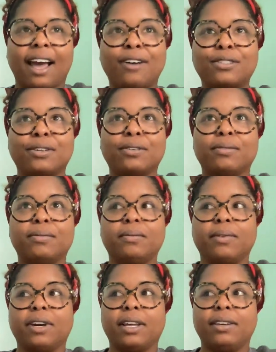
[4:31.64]
I also
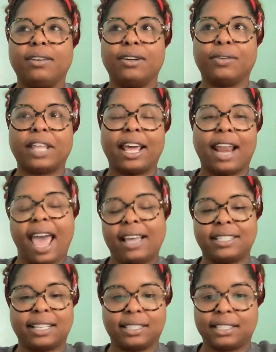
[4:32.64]
know that
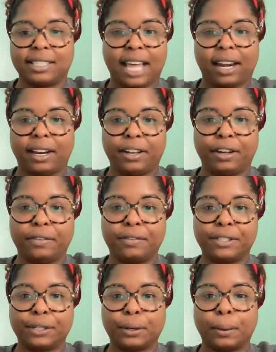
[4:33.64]
access is not enough.
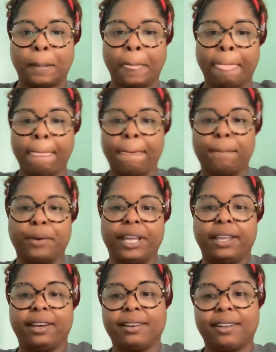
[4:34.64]
So
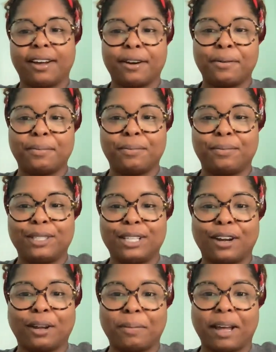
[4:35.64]
when um, we
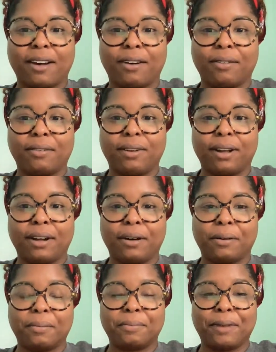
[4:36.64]
talk about
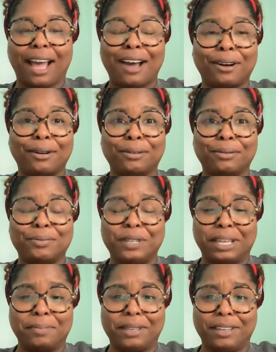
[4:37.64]
um, how we
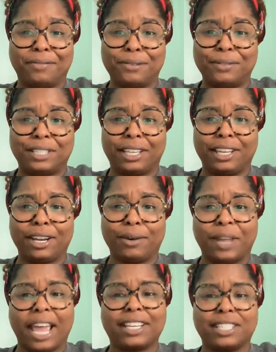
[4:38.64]
can be food secure,
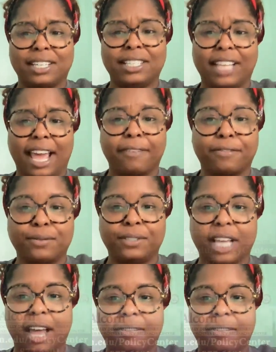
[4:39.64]
we actually need to have food